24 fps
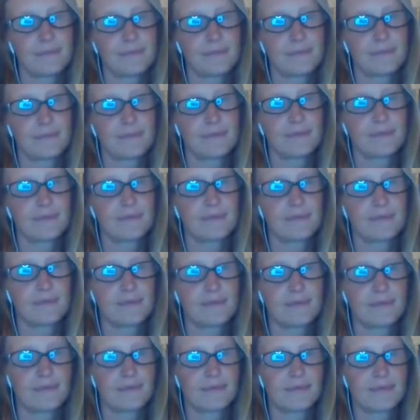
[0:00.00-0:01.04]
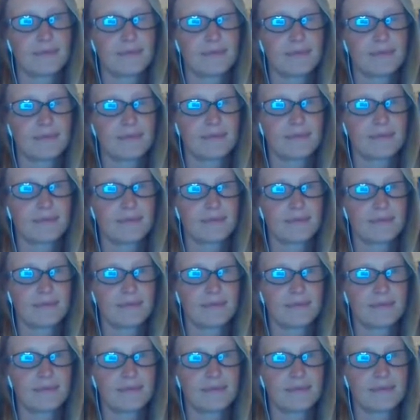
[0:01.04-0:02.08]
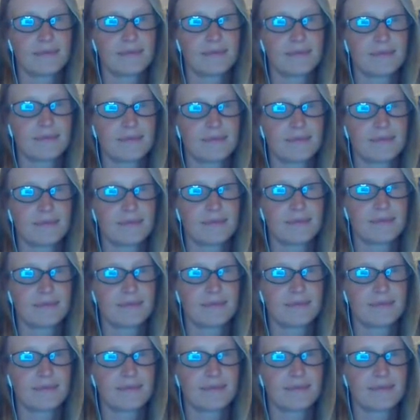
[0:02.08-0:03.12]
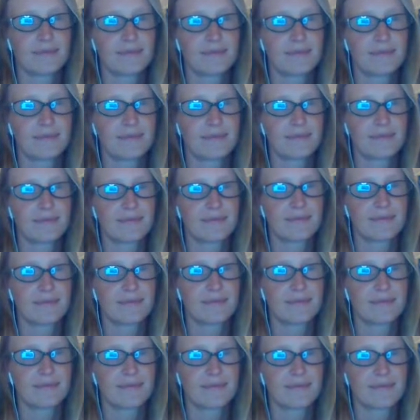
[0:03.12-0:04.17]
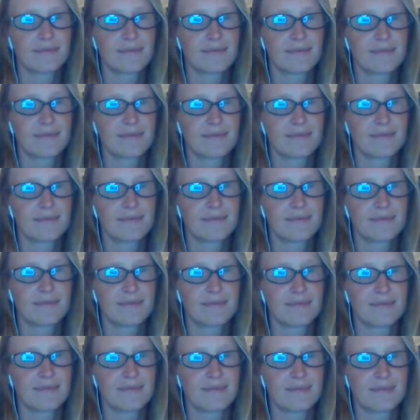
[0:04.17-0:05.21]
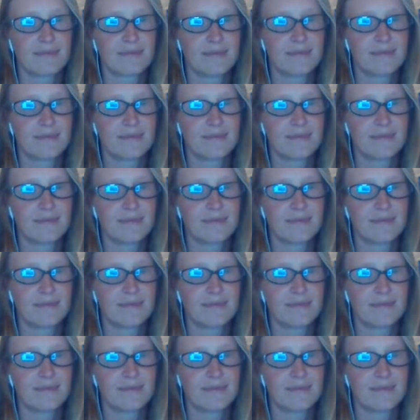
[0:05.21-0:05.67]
This person isn't speaking.